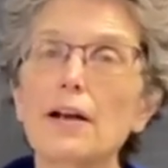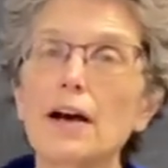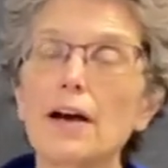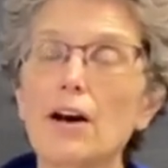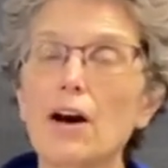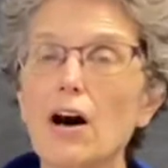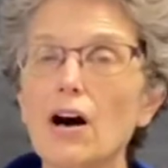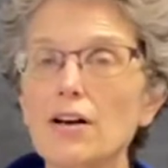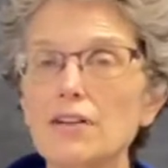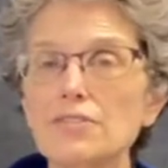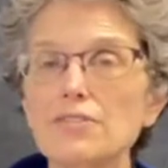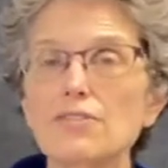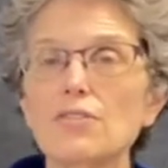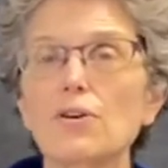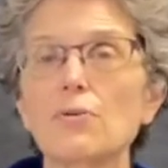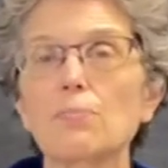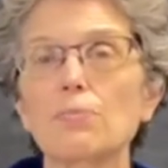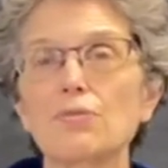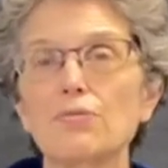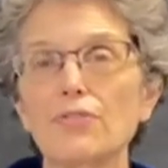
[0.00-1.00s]
I
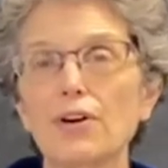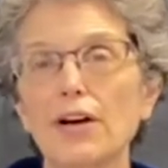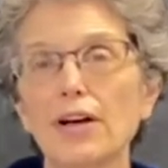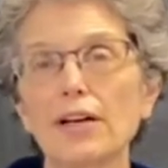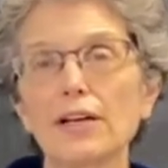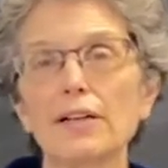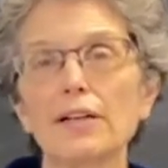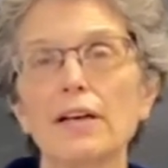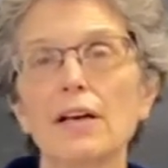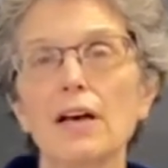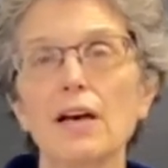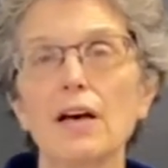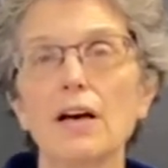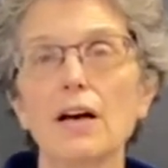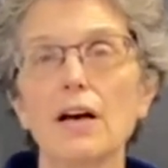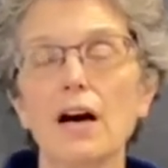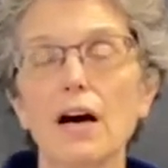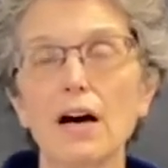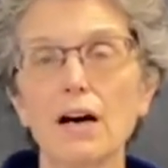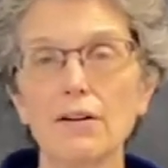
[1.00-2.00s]
also provide
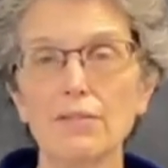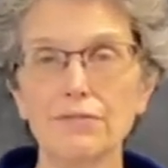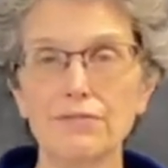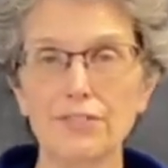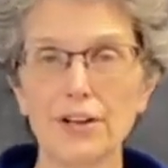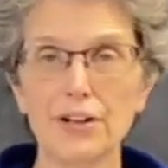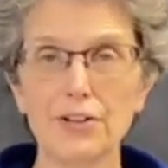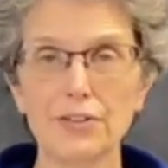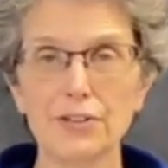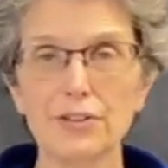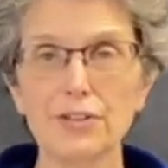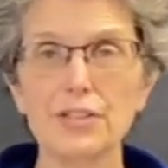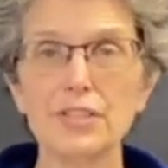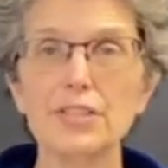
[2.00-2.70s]
veterinary